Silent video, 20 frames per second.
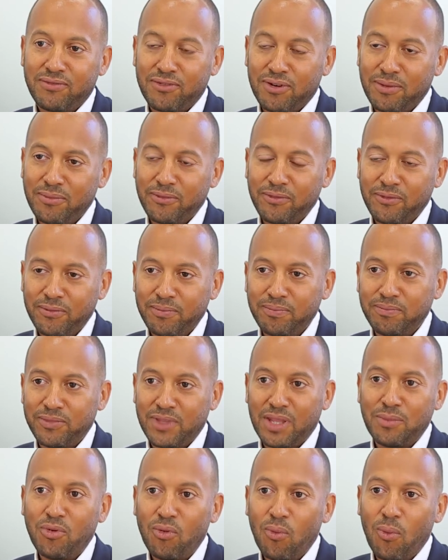from,
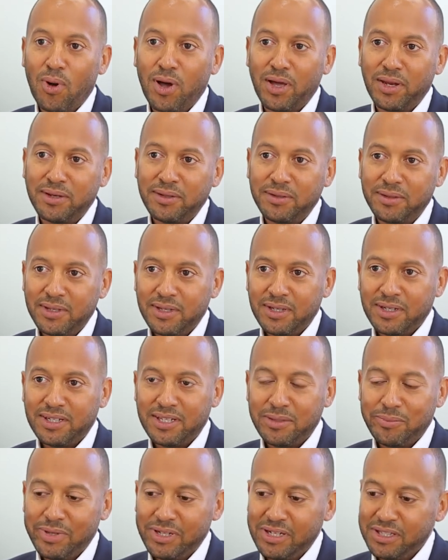number one,
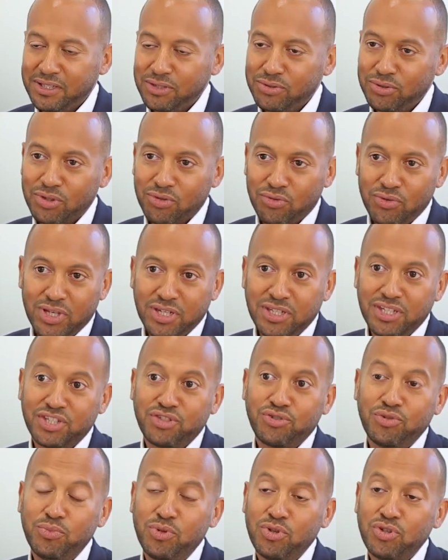the ability to create
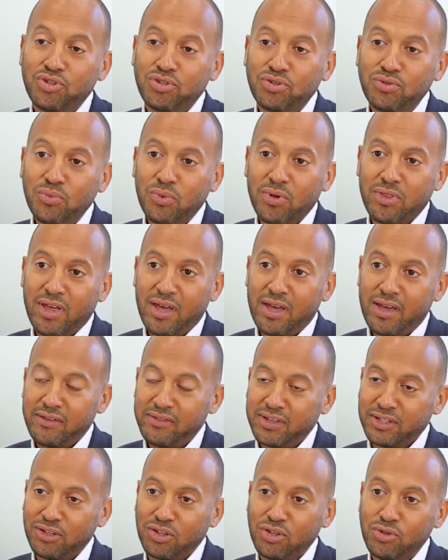distribution without
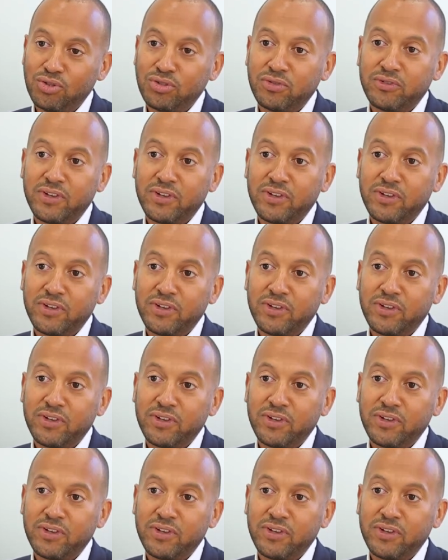having the huge